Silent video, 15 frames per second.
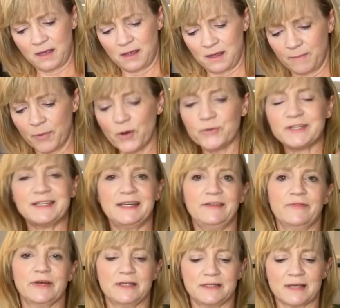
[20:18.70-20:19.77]
both
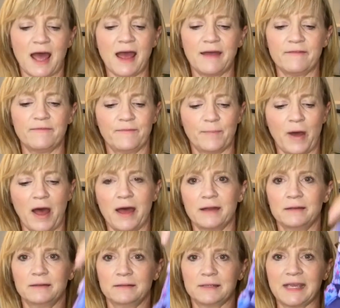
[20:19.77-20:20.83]
Tevas. I've bought
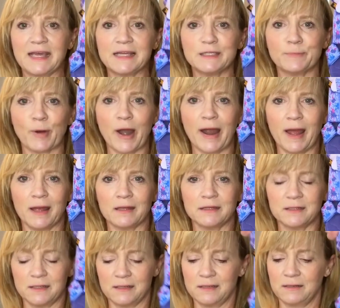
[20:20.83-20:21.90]
kids
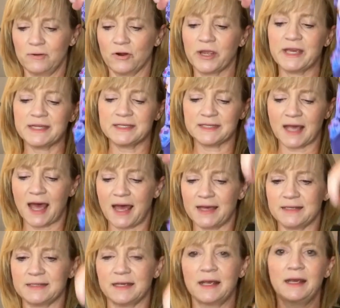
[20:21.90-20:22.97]
brand or kid
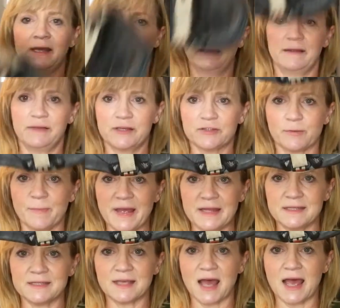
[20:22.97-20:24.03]
size. These are
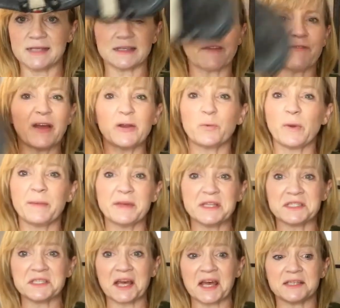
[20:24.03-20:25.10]
men's size. I find
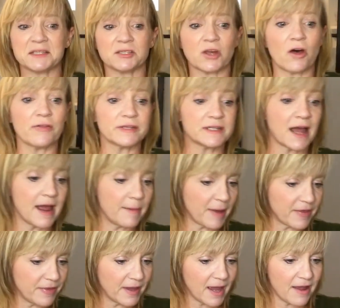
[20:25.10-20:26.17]
women's sizes all the time. I
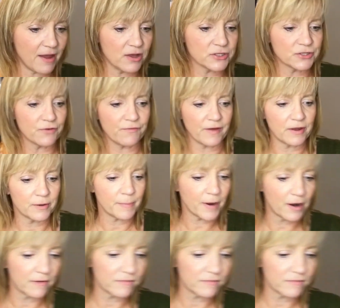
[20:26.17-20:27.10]
think I also found a pair of